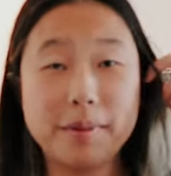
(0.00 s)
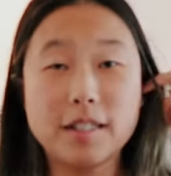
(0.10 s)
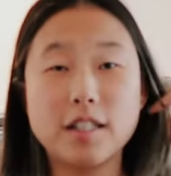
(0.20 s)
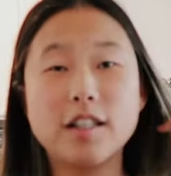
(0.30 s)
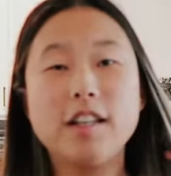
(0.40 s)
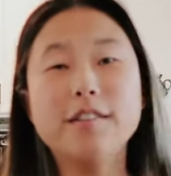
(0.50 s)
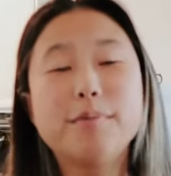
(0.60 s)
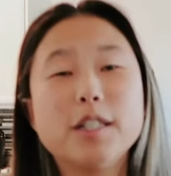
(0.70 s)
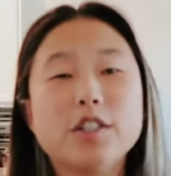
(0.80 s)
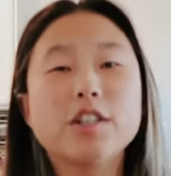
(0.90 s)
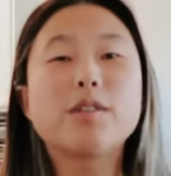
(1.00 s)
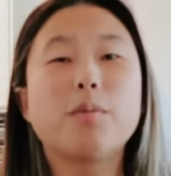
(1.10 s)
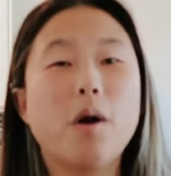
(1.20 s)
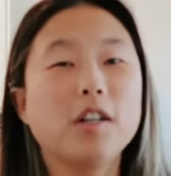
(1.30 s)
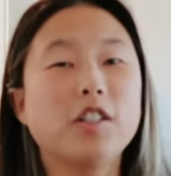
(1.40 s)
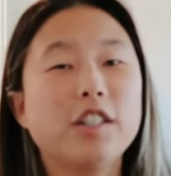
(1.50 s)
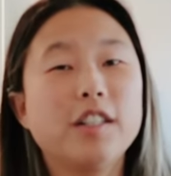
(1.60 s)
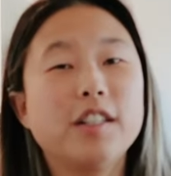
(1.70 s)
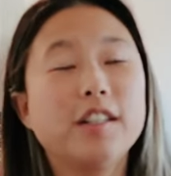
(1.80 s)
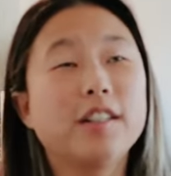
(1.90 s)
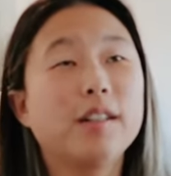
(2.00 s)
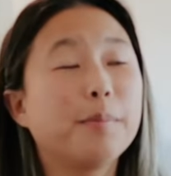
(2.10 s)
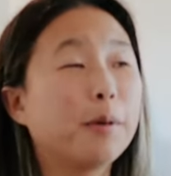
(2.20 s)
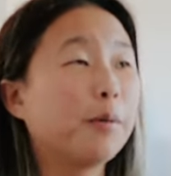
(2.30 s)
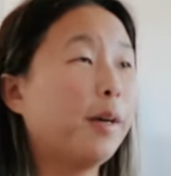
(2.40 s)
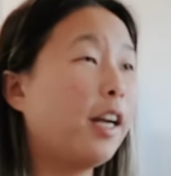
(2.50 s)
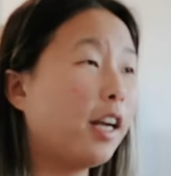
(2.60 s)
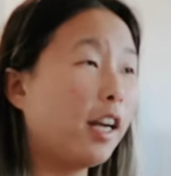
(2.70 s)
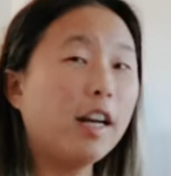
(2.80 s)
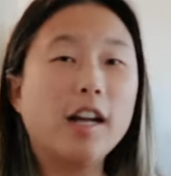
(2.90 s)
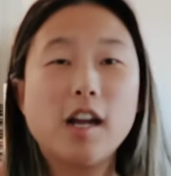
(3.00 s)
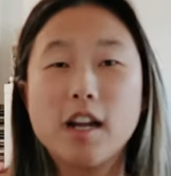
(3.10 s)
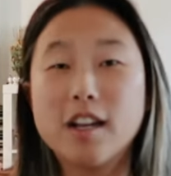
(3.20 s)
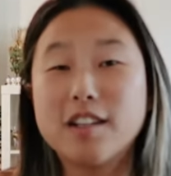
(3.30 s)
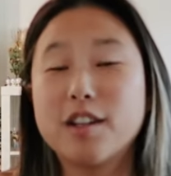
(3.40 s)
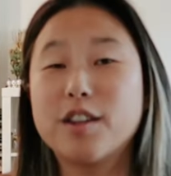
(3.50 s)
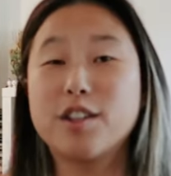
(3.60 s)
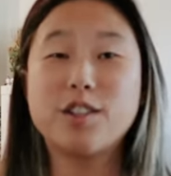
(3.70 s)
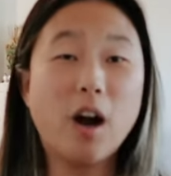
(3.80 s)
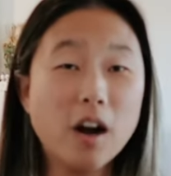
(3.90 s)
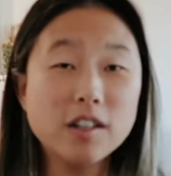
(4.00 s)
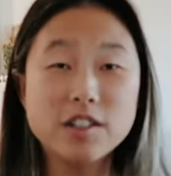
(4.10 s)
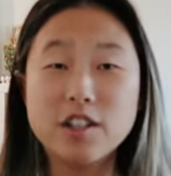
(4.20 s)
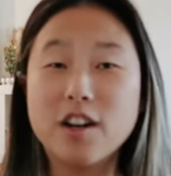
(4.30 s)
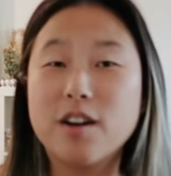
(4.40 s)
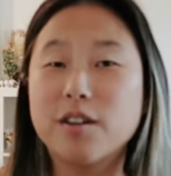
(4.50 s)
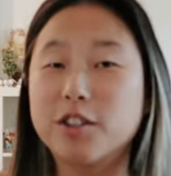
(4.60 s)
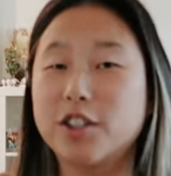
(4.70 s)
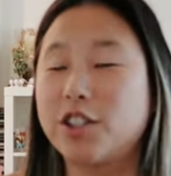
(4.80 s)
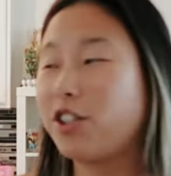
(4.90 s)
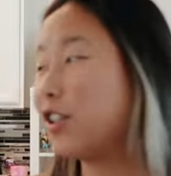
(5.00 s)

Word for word: basically I've been just watching the parade and the dog show, just